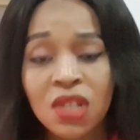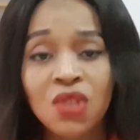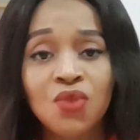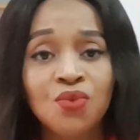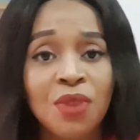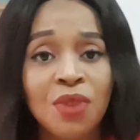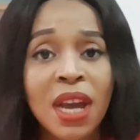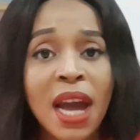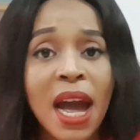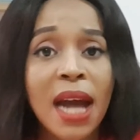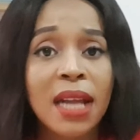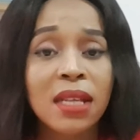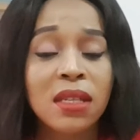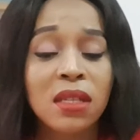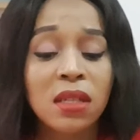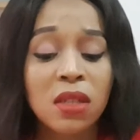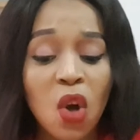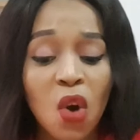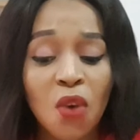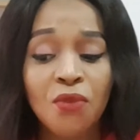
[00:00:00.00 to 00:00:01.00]

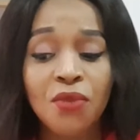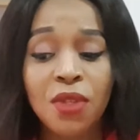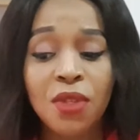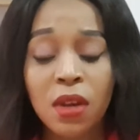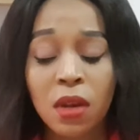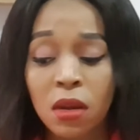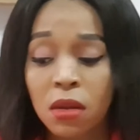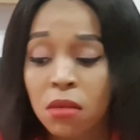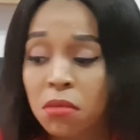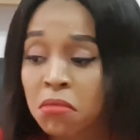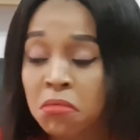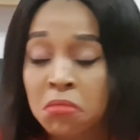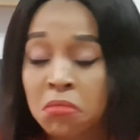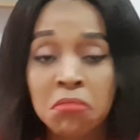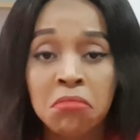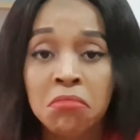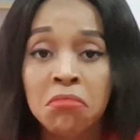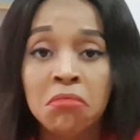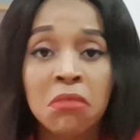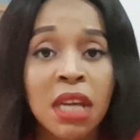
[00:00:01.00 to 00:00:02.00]
disregards of the
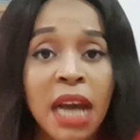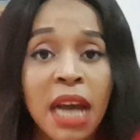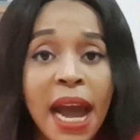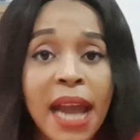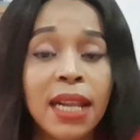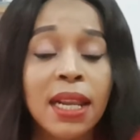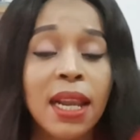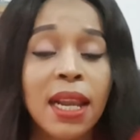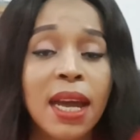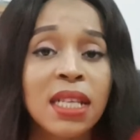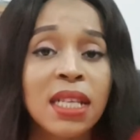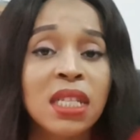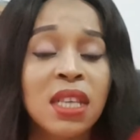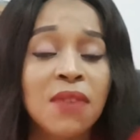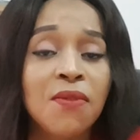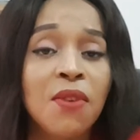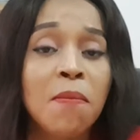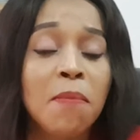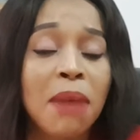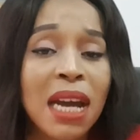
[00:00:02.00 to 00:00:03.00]
guidelines
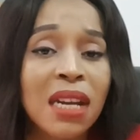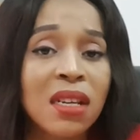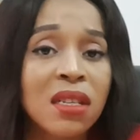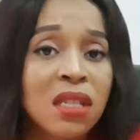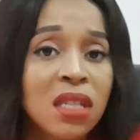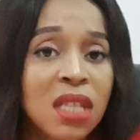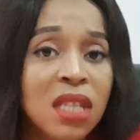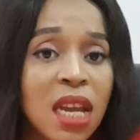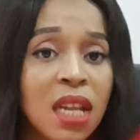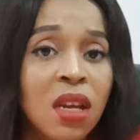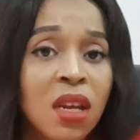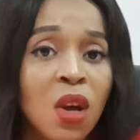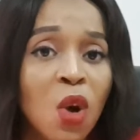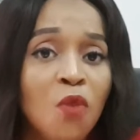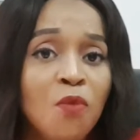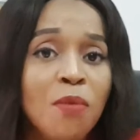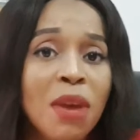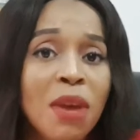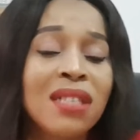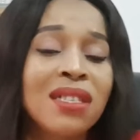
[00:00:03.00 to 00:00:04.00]
given by the state
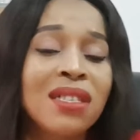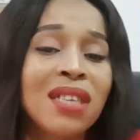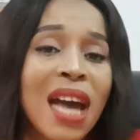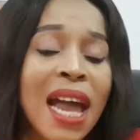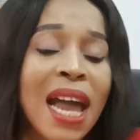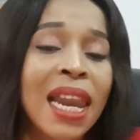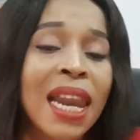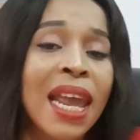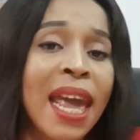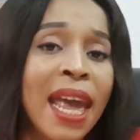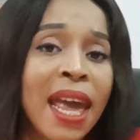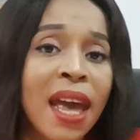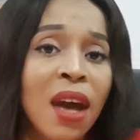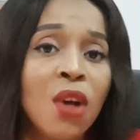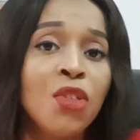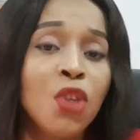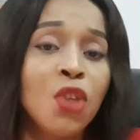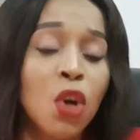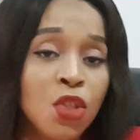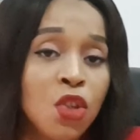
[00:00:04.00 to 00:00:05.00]
government and
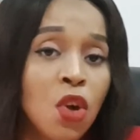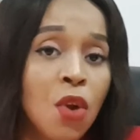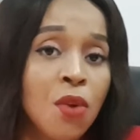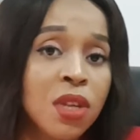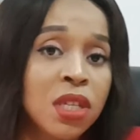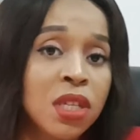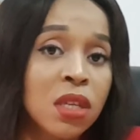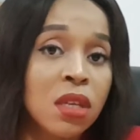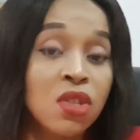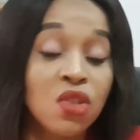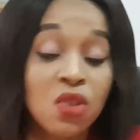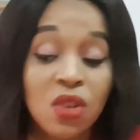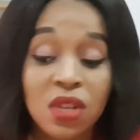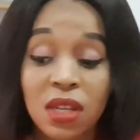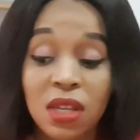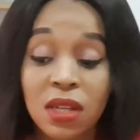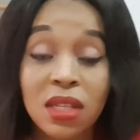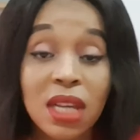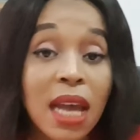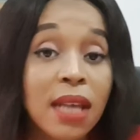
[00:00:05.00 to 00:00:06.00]
health authorities
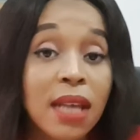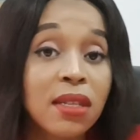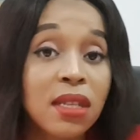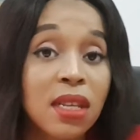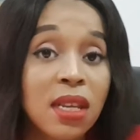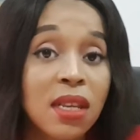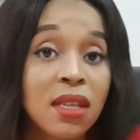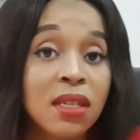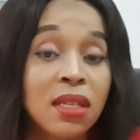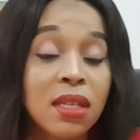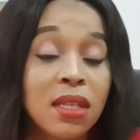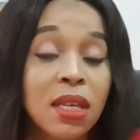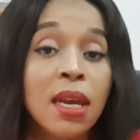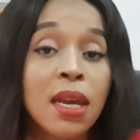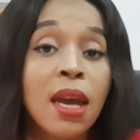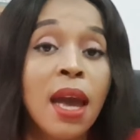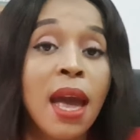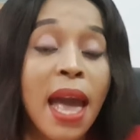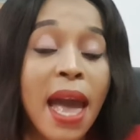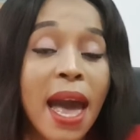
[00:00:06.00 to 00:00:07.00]
such as
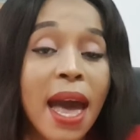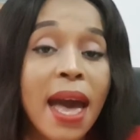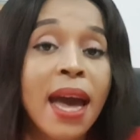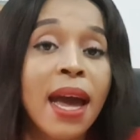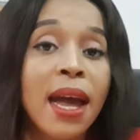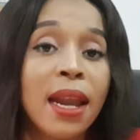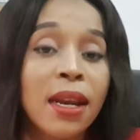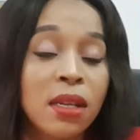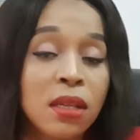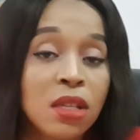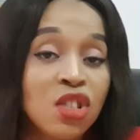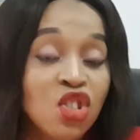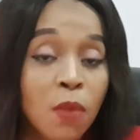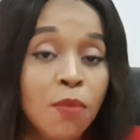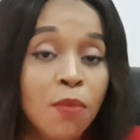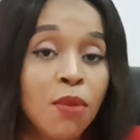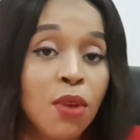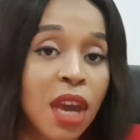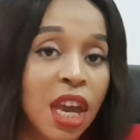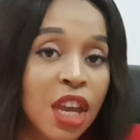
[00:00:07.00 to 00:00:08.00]
NCDC and
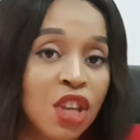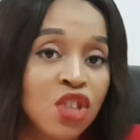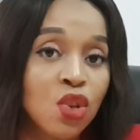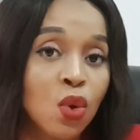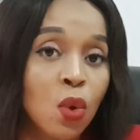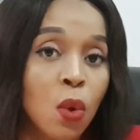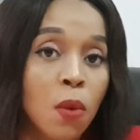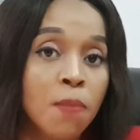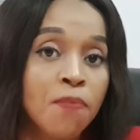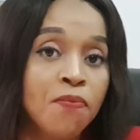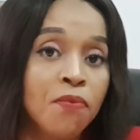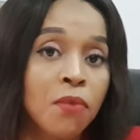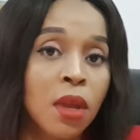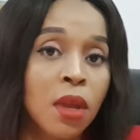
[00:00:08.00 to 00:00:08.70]
WHO.